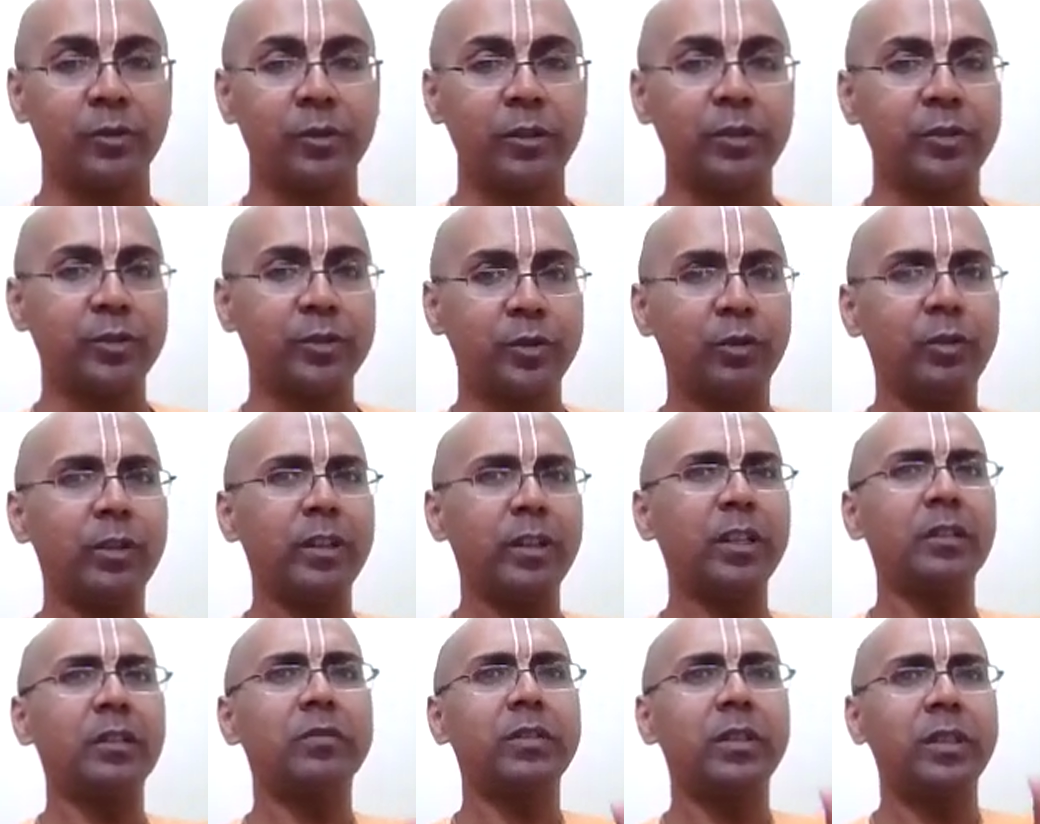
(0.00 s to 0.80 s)
The
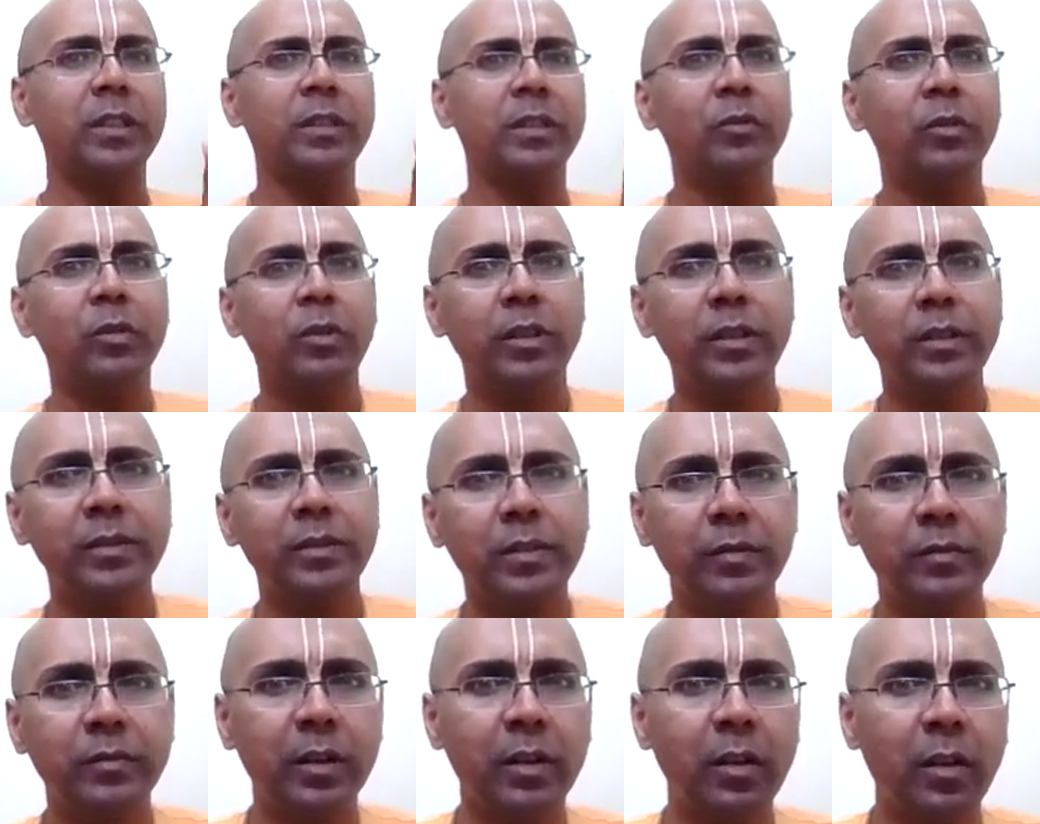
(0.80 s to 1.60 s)
story of the devotees
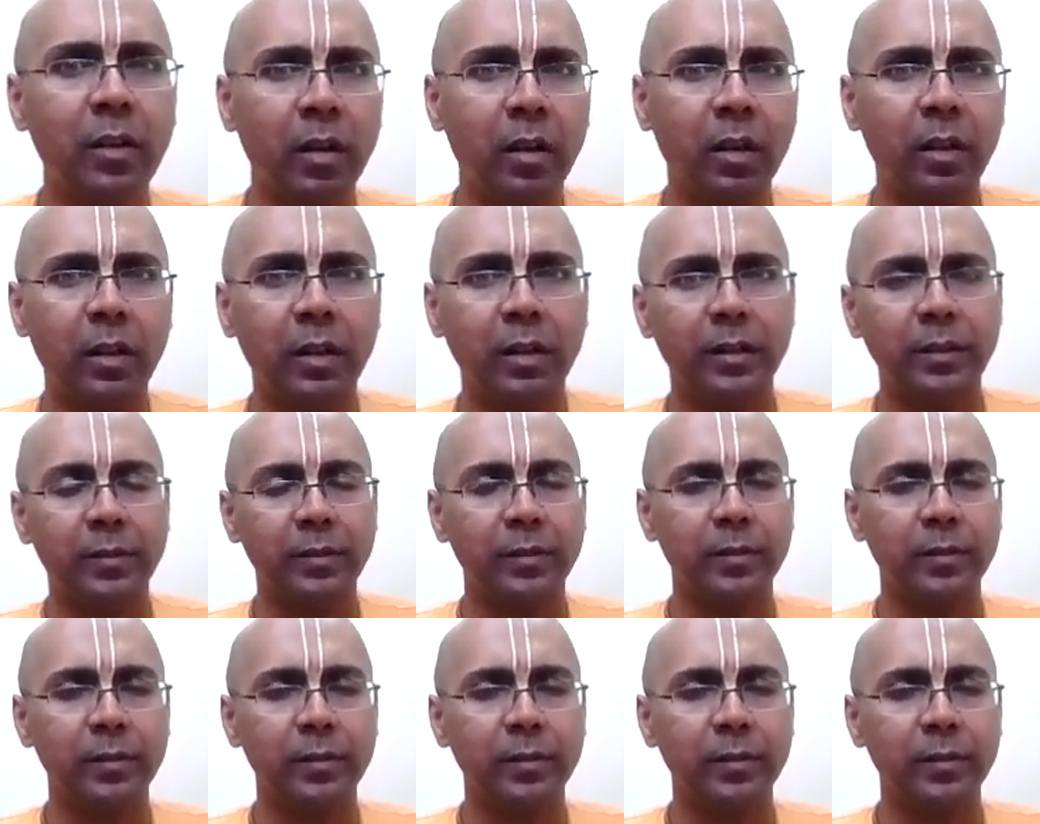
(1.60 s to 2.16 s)
of the Lord,